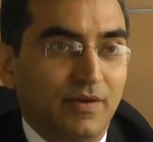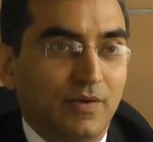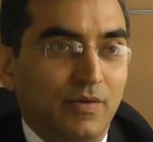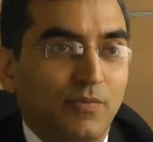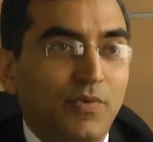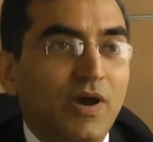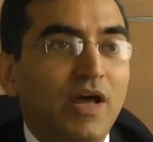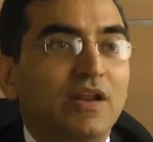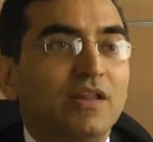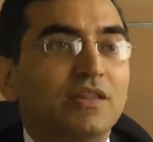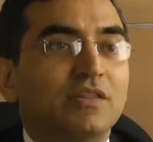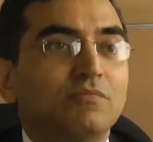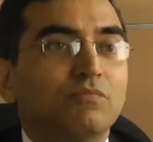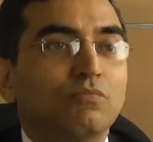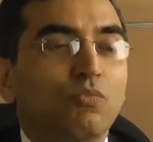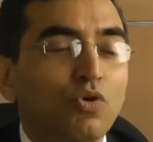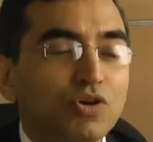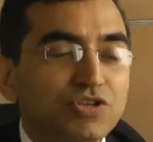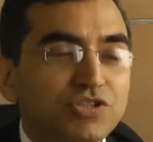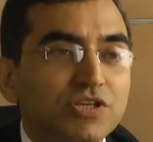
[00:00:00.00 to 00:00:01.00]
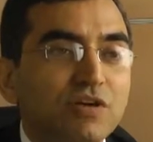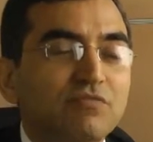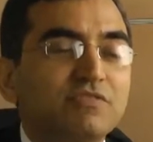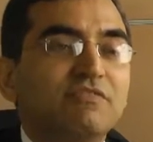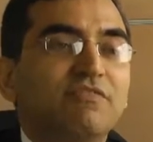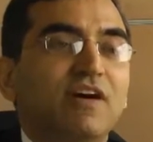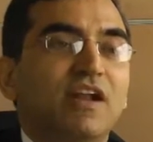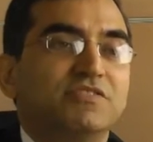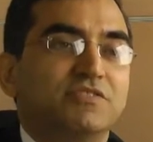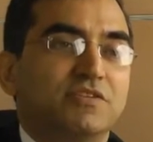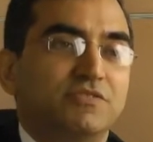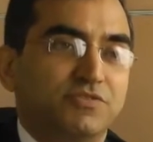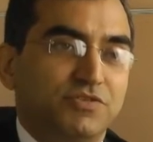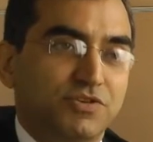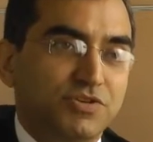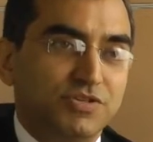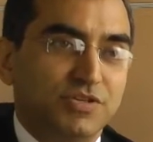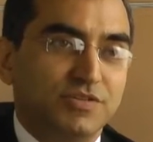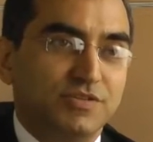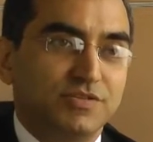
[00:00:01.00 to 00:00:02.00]
wherein most of the financial
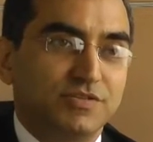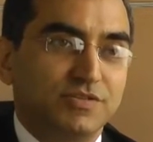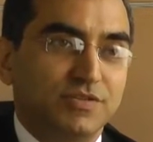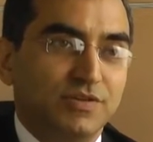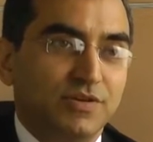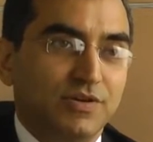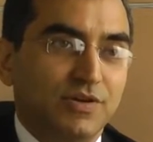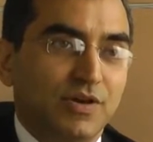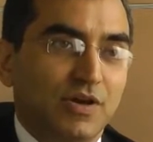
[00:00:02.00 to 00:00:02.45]
institutions